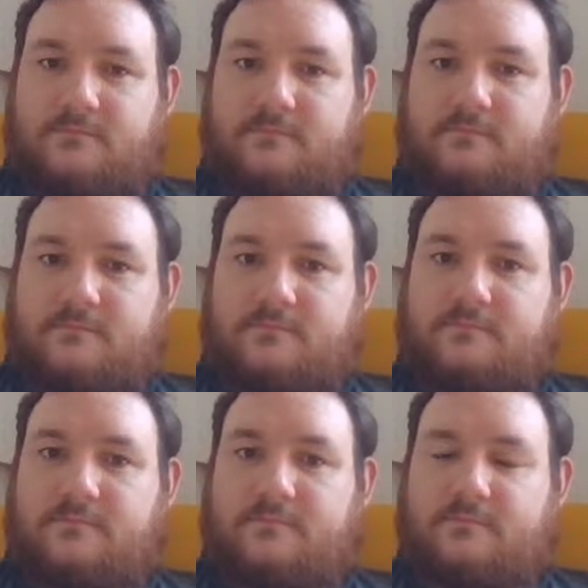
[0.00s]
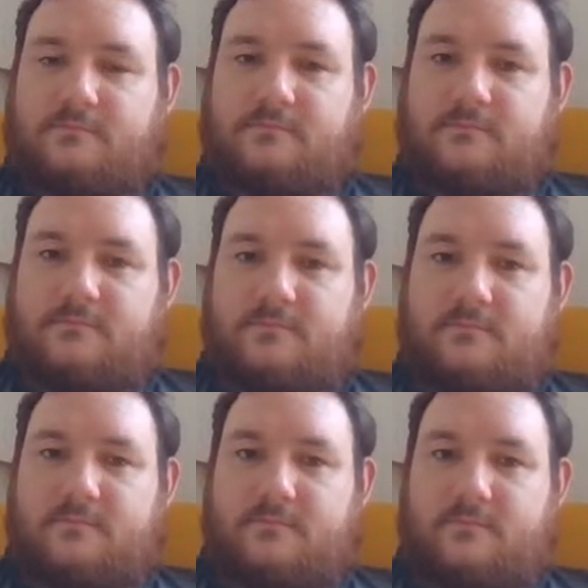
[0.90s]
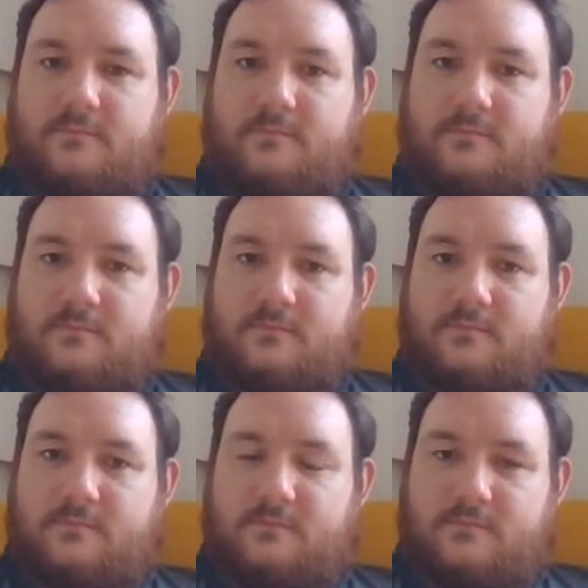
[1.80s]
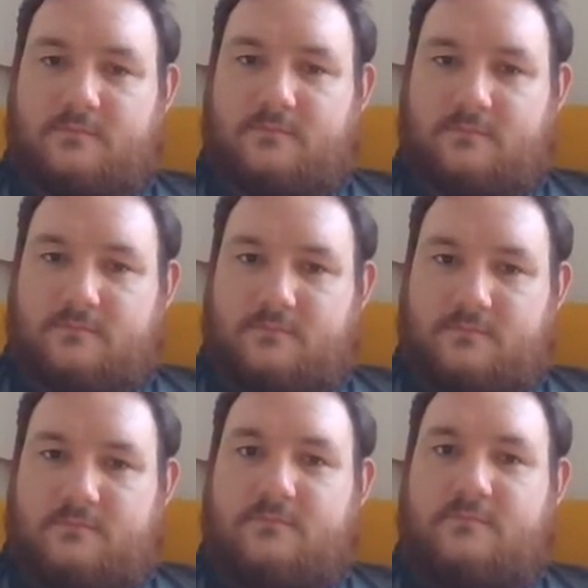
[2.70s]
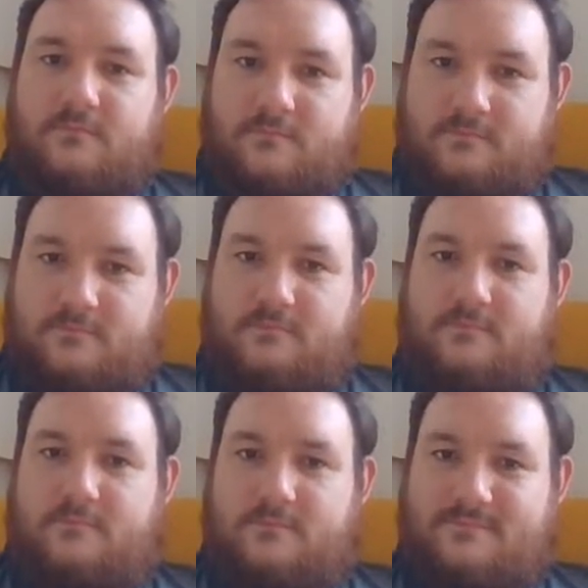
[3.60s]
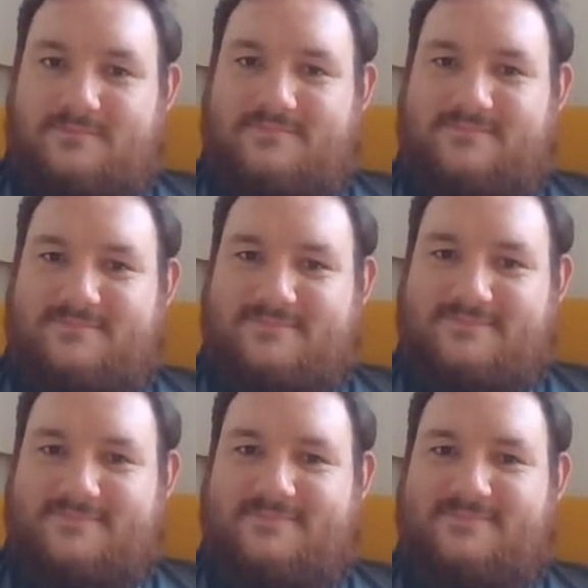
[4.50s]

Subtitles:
No words are spoken by the person on screen.